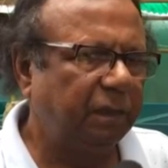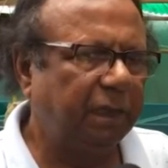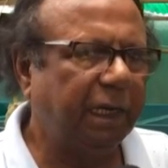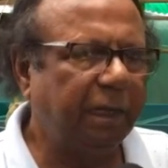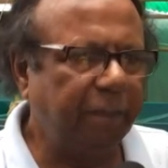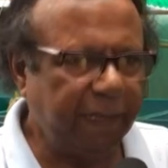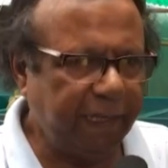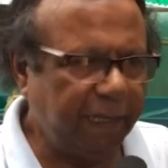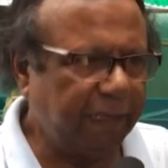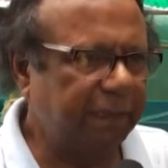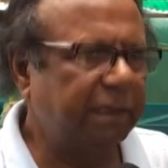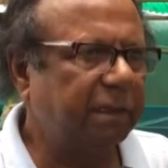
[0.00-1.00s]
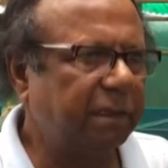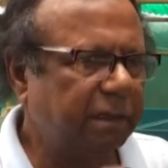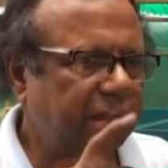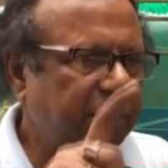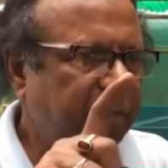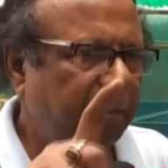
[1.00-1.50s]

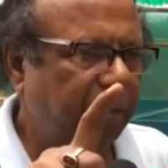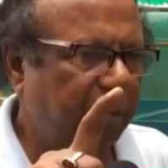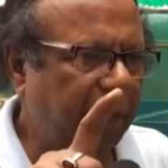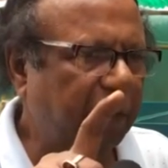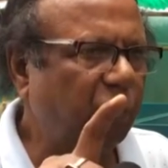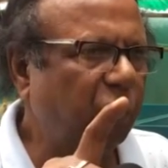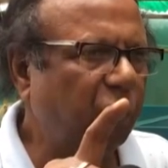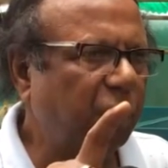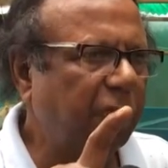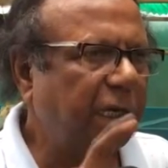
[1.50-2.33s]
garipenias, magur,